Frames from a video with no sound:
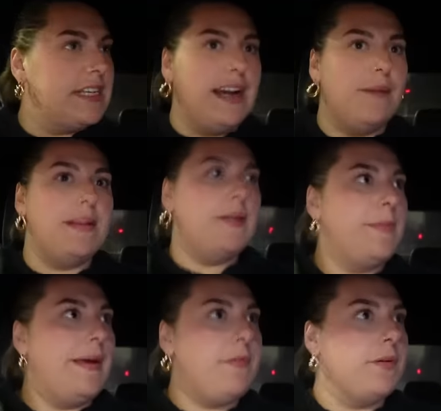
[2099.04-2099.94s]
Yeah, my little
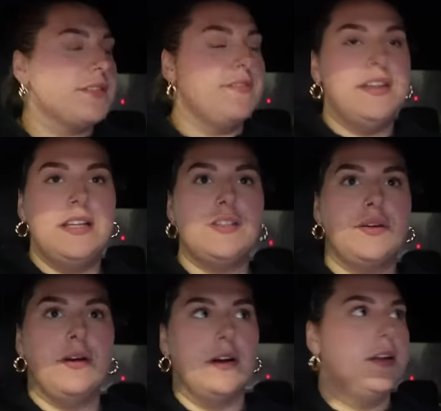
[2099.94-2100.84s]
baby wasn't feeling
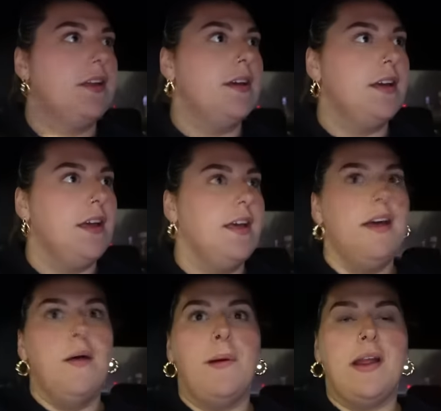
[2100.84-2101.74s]
too good.
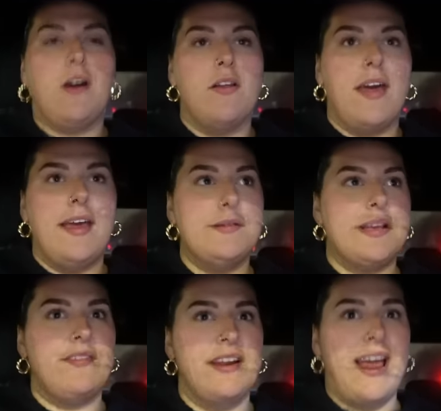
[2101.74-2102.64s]
When I got there, he was
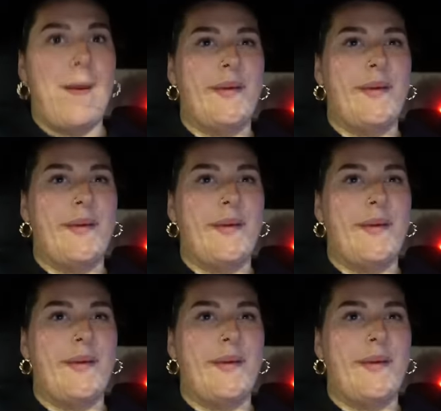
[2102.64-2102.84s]
having a nap